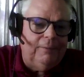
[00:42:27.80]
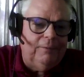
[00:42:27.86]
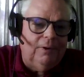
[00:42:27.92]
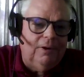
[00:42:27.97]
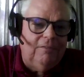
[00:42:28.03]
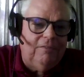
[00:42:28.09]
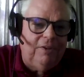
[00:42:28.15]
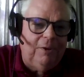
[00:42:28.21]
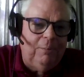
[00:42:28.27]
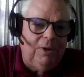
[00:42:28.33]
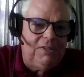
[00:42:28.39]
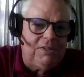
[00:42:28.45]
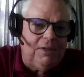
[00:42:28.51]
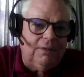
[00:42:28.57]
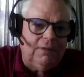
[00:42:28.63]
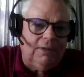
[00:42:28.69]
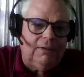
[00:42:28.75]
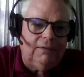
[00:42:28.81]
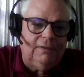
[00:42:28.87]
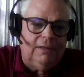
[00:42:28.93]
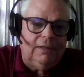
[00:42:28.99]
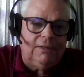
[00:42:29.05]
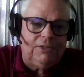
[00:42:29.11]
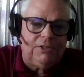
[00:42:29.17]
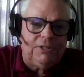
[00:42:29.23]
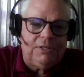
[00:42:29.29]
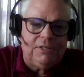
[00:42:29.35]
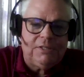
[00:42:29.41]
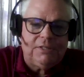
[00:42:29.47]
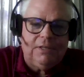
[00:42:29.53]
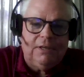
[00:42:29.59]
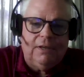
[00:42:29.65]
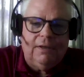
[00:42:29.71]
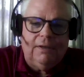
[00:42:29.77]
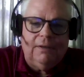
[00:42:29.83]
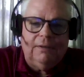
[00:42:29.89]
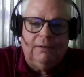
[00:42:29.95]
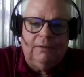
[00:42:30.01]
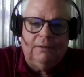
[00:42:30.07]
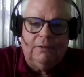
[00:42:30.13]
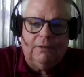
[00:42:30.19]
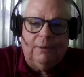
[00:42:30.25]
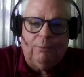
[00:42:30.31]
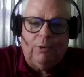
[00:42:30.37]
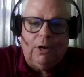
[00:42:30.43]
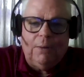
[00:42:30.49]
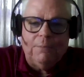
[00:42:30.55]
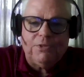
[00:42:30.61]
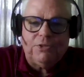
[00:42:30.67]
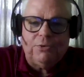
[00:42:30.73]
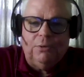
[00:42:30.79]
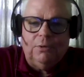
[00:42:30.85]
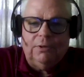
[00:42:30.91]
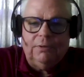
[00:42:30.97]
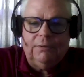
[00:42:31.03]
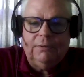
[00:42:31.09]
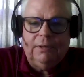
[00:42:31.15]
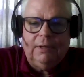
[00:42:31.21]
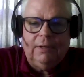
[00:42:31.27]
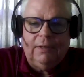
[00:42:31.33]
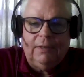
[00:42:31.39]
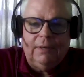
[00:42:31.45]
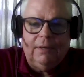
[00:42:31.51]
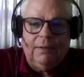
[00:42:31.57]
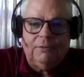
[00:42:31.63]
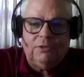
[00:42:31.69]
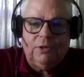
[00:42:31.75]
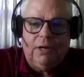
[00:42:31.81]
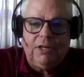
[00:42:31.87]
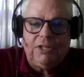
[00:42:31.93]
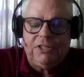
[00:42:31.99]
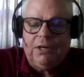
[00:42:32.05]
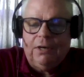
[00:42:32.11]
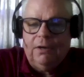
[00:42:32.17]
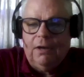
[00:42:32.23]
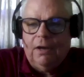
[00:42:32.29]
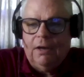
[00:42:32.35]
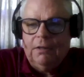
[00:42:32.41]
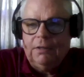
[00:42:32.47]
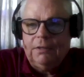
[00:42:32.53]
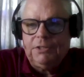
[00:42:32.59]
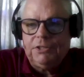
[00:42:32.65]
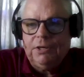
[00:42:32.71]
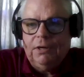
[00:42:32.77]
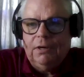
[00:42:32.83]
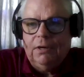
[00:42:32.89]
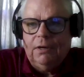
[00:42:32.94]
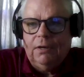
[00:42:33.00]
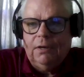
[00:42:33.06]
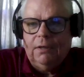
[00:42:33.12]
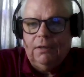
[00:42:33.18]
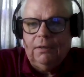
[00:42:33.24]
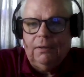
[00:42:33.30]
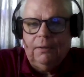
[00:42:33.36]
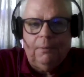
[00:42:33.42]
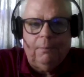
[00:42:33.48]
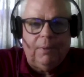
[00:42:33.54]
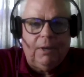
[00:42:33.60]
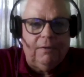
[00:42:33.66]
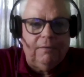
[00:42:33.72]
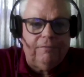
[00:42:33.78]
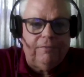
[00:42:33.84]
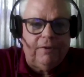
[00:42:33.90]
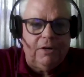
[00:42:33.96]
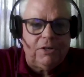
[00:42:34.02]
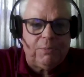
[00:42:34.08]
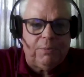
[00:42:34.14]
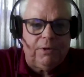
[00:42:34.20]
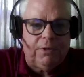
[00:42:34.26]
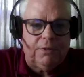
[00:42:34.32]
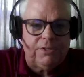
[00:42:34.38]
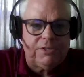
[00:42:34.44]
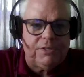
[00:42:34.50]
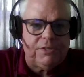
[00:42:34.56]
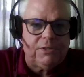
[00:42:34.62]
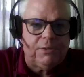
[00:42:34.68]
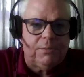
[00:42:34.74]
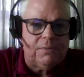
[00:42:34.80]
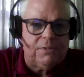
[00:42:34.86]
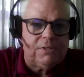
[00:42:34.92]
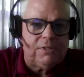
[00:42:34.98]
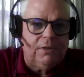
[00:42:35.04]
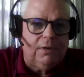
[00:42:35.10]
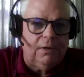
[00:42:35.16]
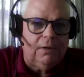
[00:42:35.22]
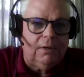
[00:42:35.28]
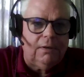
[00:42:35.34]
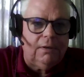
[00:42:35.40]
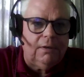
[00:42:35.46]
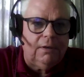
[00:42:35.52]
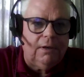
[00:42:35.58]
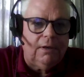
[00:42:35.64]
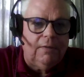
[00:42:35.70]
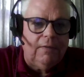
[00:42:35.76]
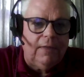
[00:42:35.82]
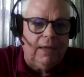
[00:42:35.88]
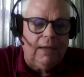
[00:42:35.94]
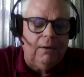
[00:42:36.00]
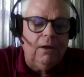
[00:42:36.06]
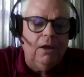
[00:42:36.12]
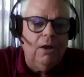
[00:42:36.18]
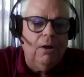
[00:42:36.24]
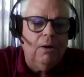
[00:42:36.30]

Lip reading: Well, if anybody's on LinkedIn, just look up Rob Stewart. Try to share knowledge about fire sprinkler systems on that.